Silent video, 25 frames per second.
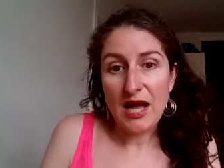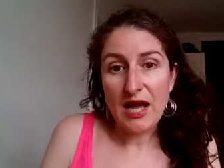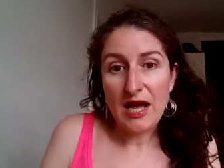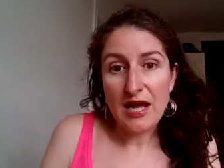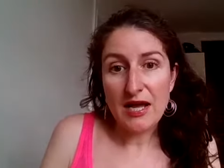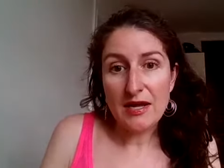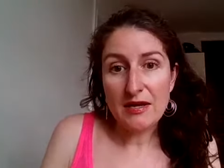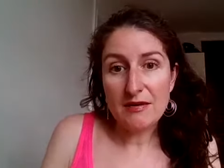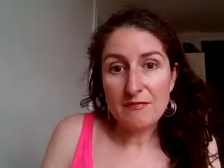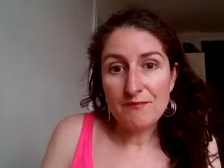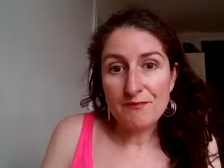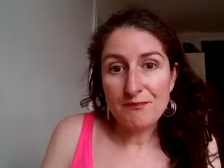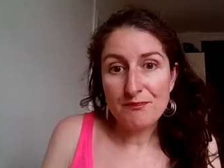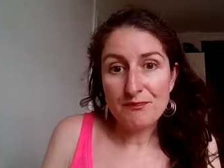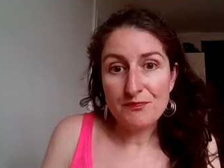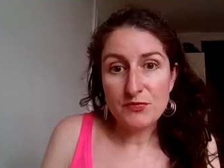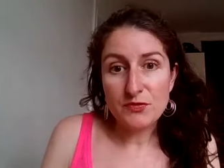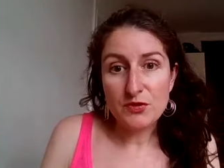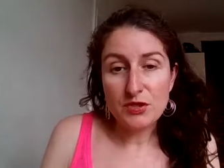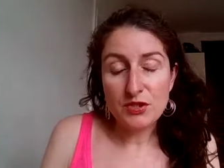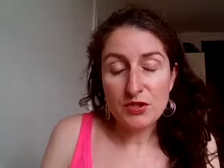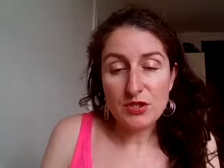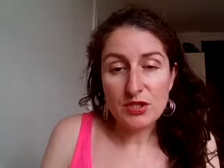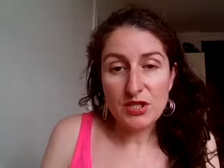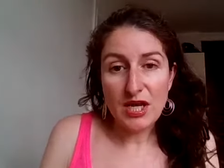I'm
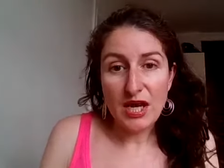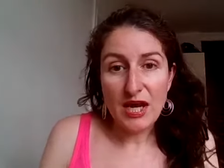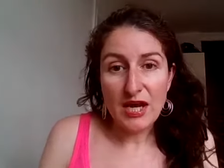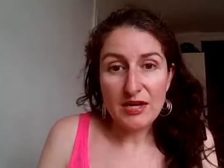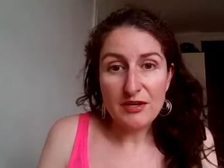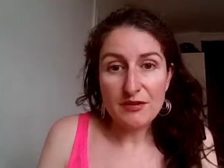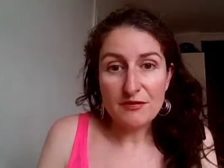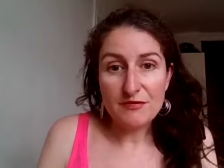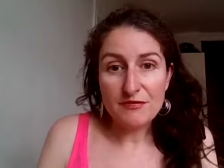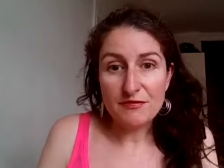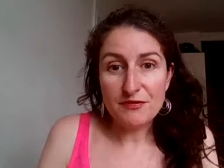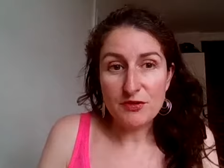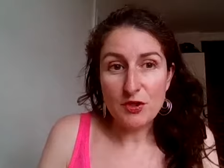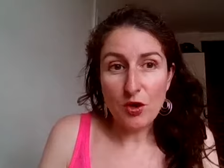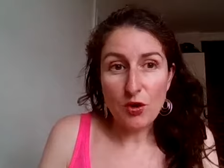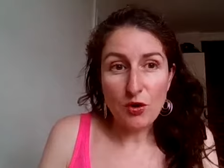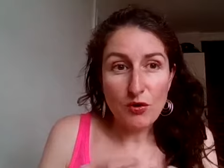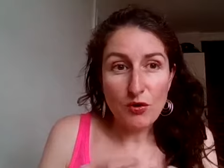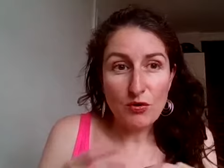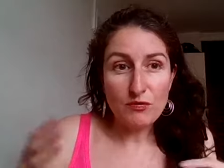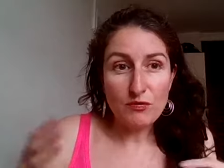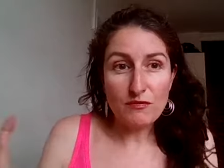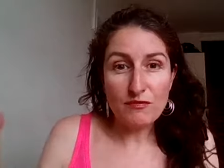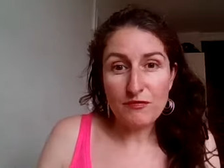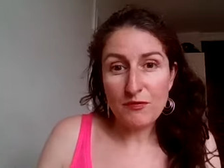kind of
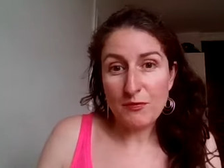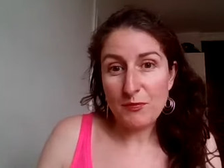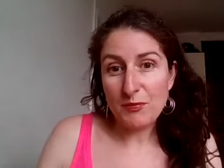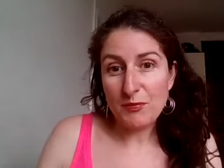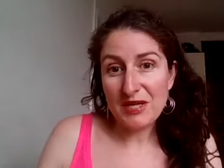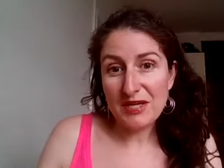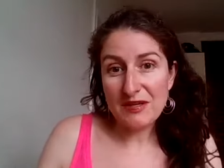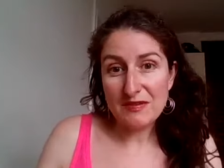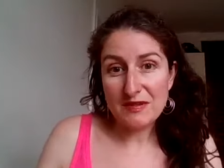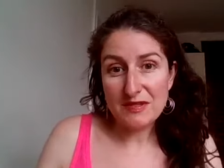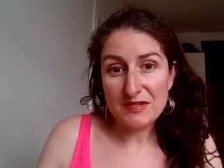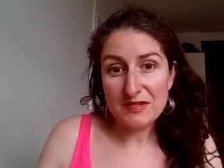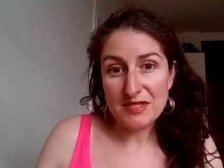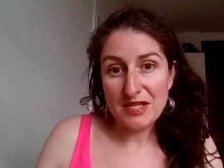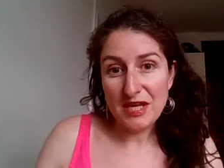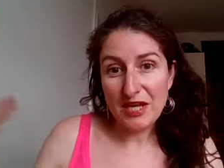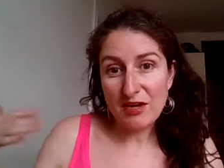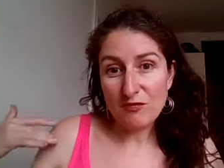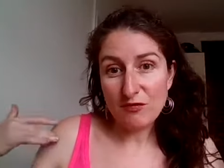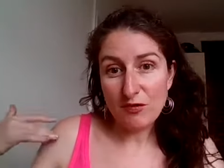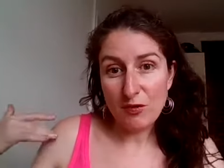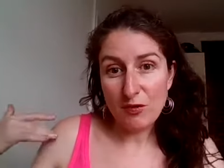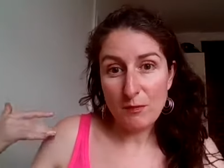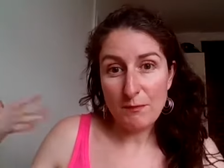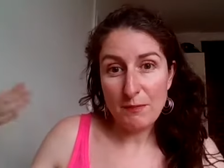known for being this
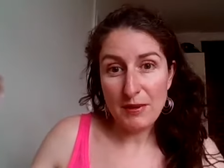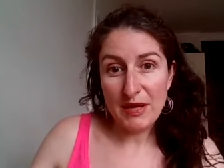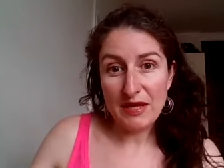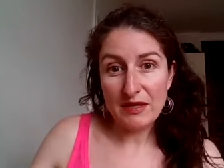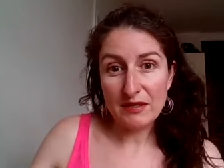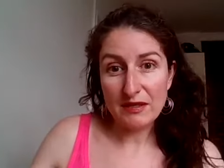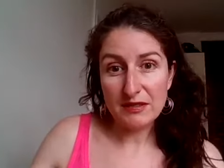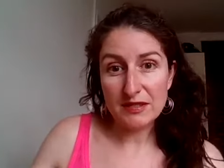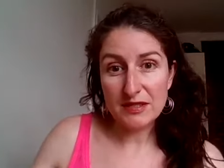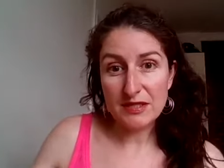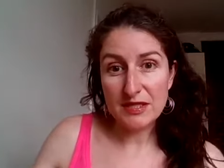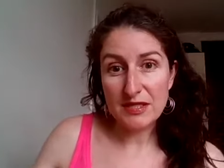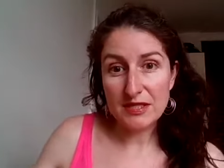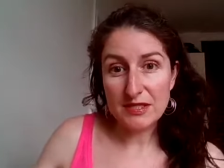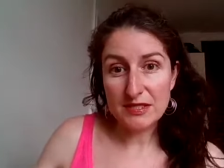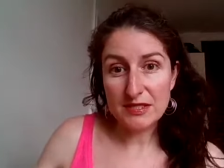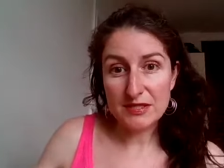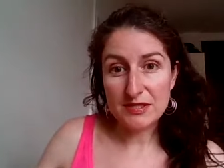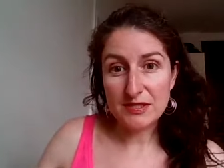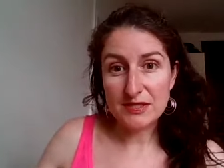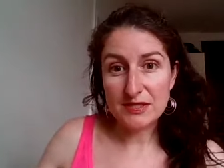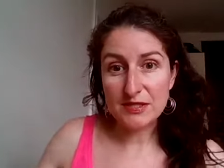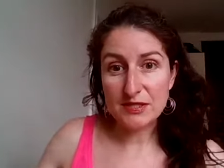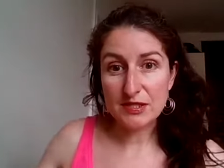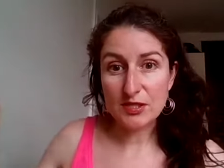like
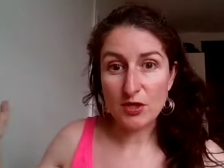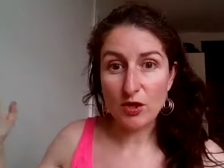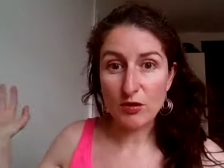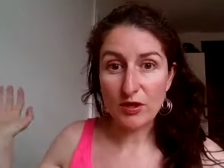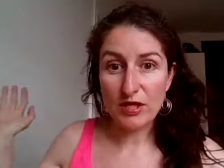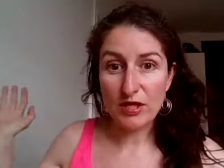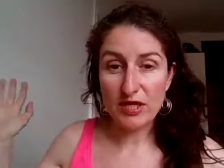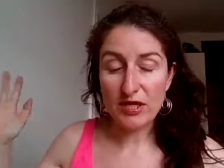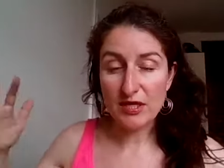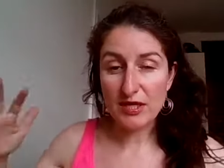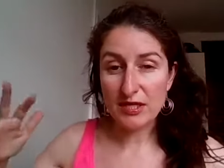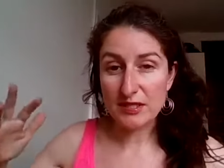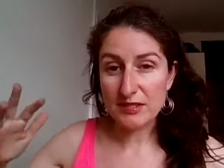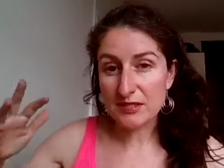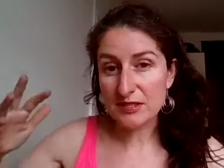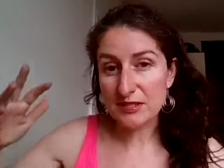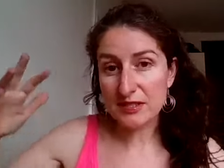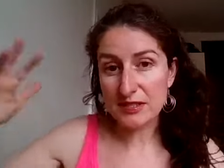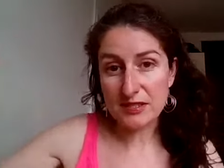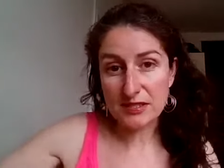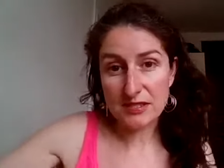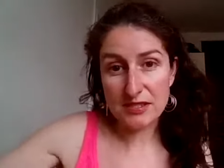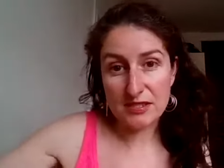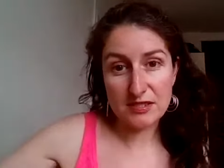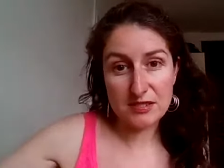rebellious, going against
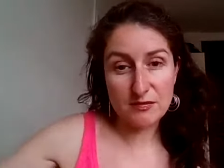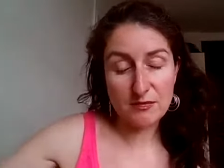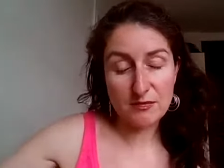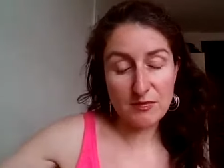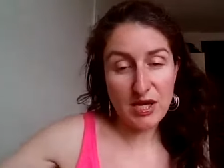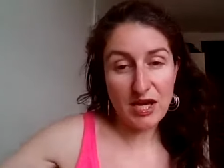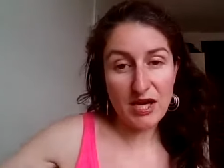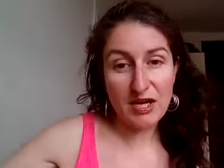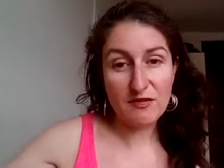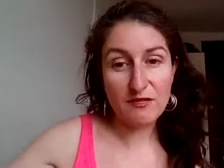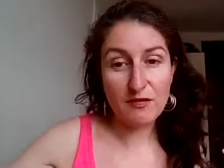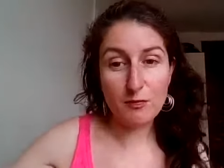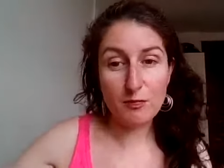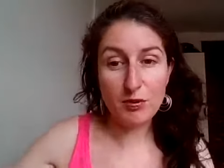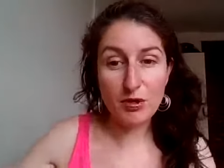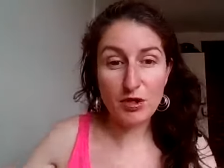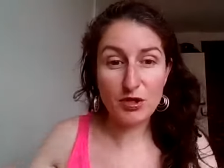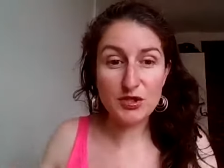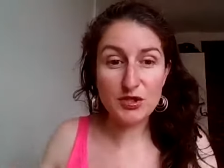the system kind of a